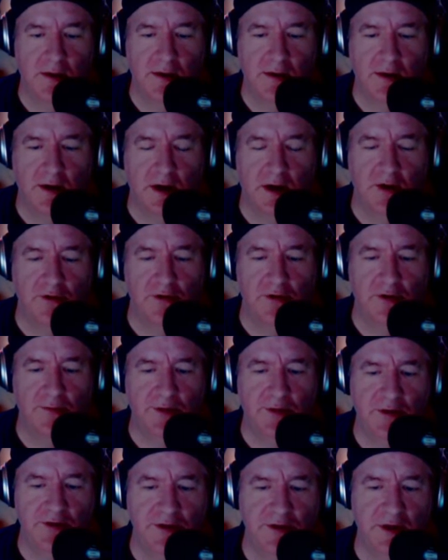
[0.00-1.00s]
Although I am
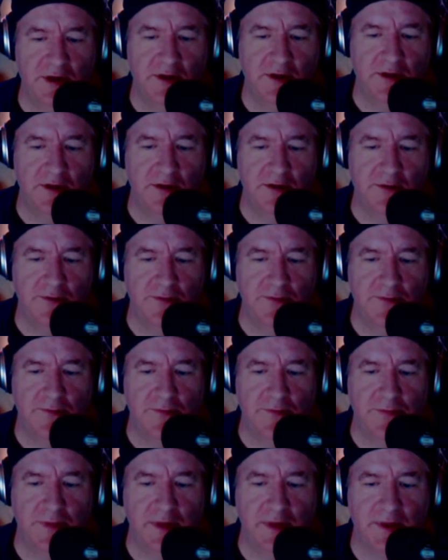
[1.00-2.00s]
usually alone,
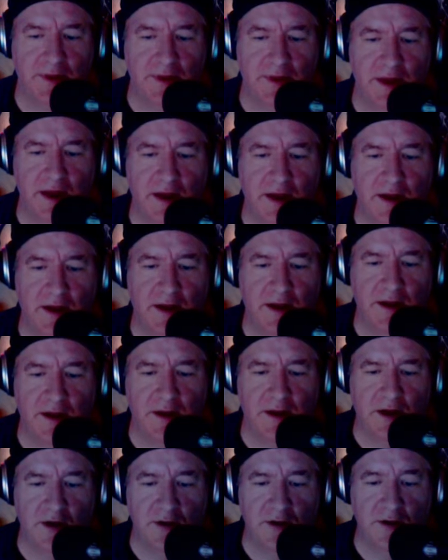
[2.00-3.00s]

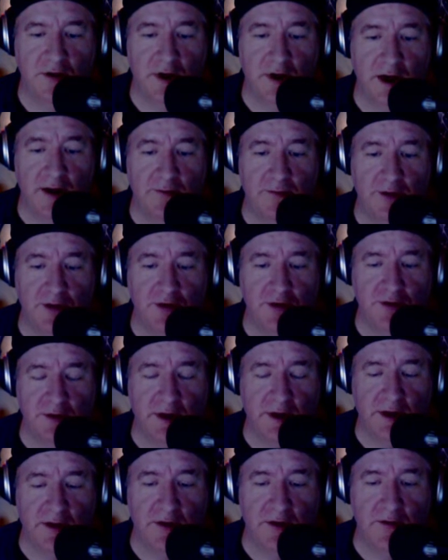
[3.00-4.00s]

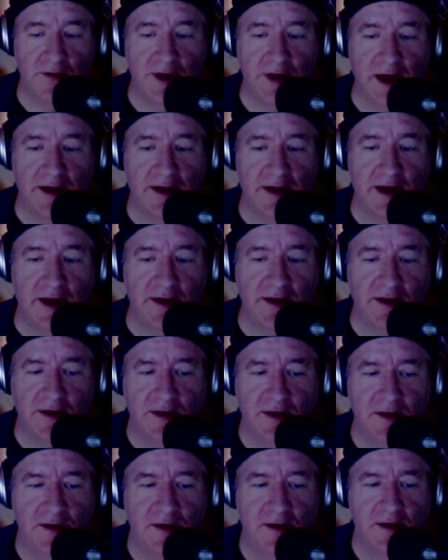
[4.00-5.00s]
that night
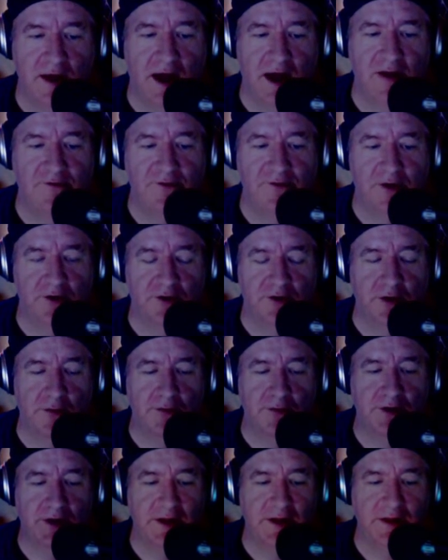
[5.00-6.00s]
I felt
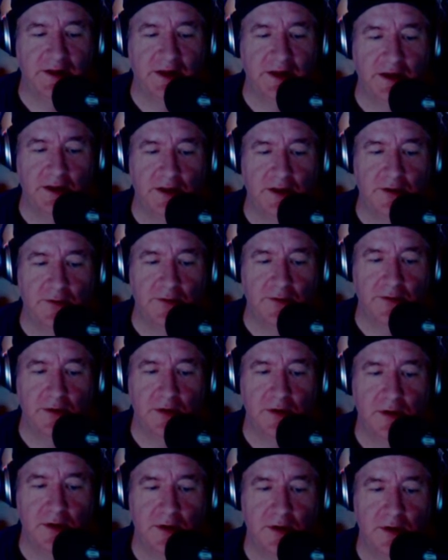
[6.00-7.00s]
completely alone.
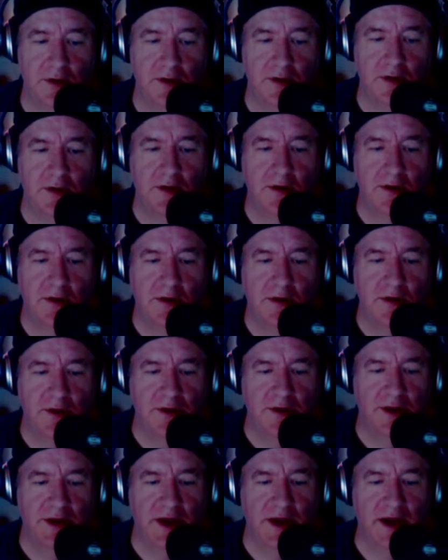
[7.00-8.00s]

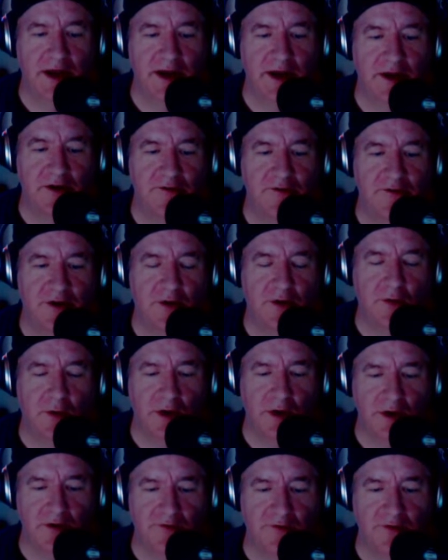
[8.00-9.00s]
The night air felt
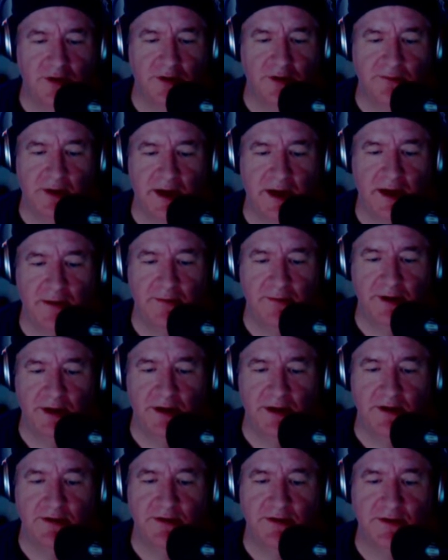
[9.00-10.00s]
wonderful in my
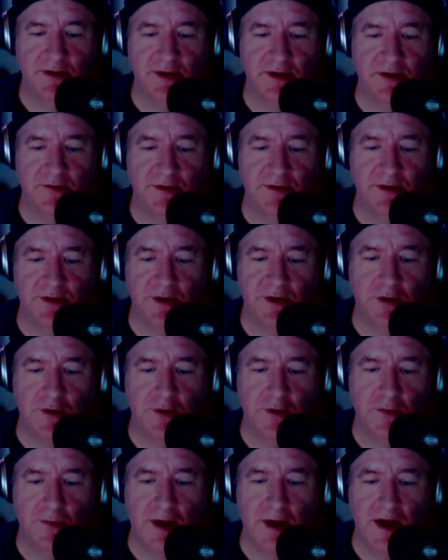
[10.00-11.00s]
emptiness, and there was
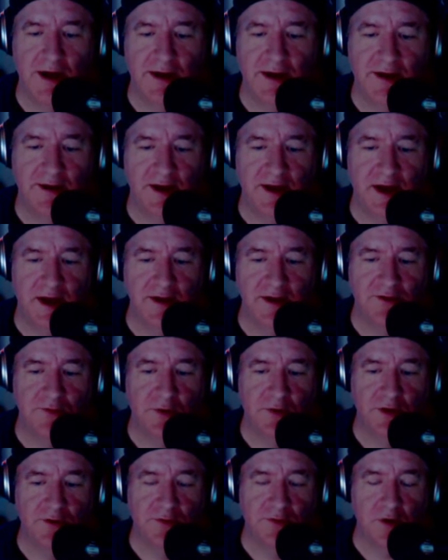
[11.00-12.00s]
nobody to ask
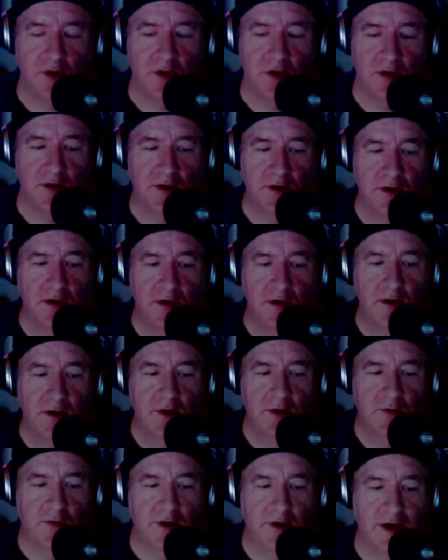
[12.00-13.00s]
what's wrong
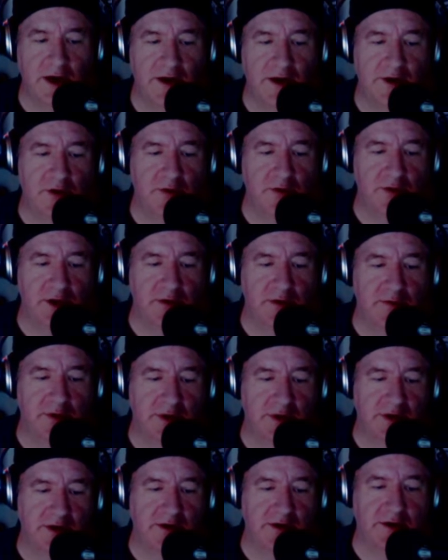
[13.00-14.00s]
when I know they
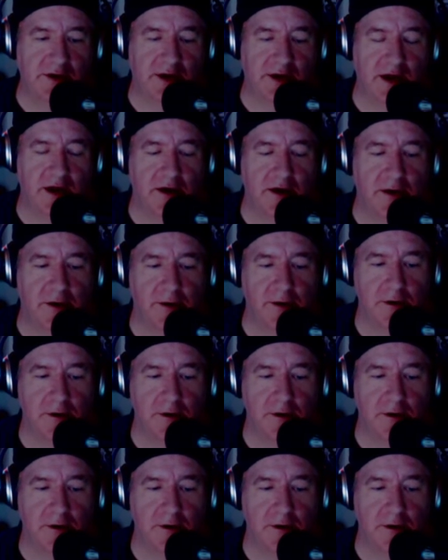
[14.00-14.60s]
really didn't care.